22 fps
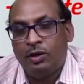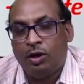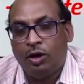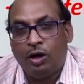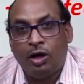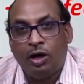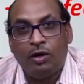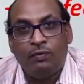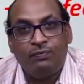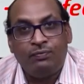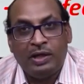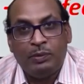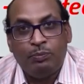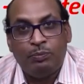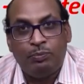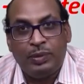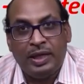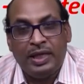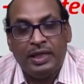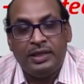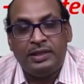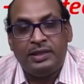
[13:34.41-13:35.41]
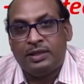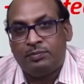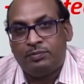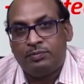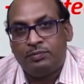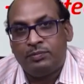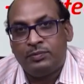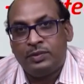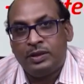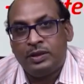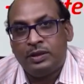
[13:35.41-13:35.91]
of temperature
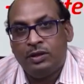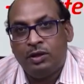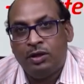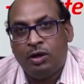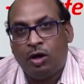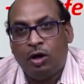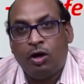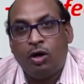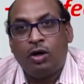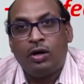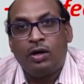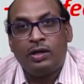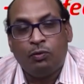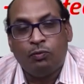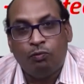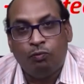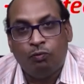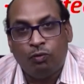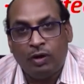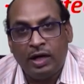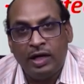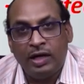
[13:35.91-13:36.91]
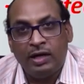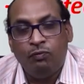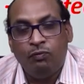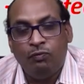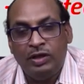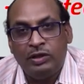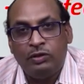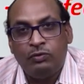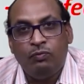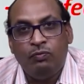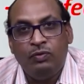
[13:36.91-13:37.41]
or the work
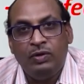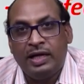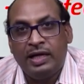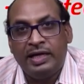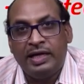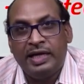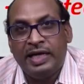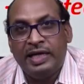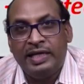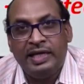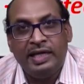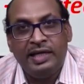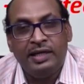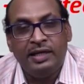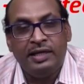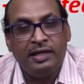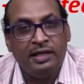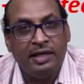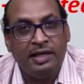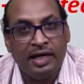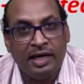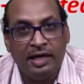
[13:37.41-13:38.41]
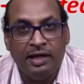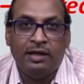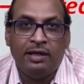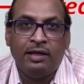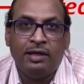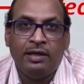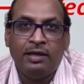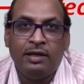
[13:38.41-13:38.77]
which we are getting it done